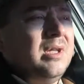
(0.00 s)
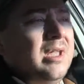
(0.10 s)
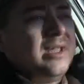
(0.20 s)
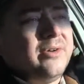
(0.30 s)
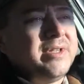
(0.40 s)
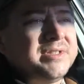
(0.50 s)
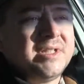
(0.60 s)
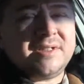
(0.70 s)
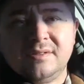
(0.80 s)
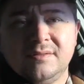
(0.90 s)
Is
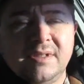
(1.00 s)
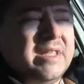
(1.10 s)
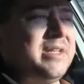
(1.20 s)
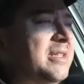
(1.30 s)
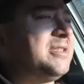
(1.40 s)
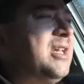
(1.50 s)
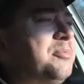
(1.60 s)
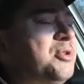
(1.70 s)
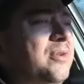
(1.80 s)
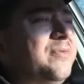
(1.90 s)
it an
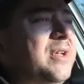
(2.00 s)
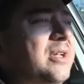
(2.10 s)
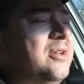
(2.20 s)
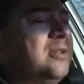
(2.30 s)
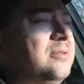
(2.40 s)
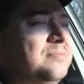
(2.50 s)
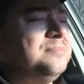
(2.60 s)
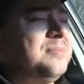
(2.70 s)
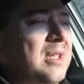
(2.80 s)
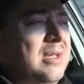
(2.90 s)
exceptional vehicle?
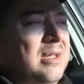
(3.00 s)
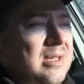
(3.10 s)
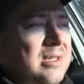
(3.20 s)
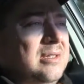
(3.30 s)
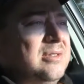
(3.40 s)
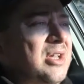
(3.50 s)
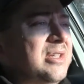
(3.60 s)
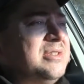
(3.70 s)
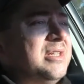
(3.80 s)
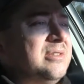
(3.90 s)

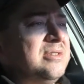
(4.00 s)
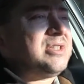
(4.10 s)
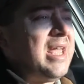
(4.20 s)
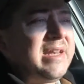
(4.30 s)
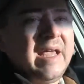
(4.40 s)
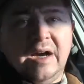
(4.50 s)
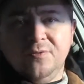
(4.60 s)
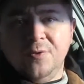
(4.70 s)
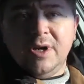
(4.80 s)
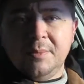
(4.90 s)
Does it stand out
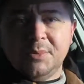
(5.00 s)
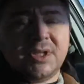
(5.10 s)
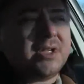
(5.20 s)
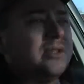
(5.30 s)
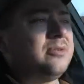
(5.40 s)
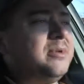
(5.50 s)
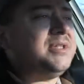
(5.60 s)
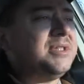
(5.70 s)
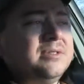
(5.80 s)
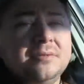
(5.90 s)
for any particular
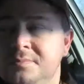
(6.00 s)
reason?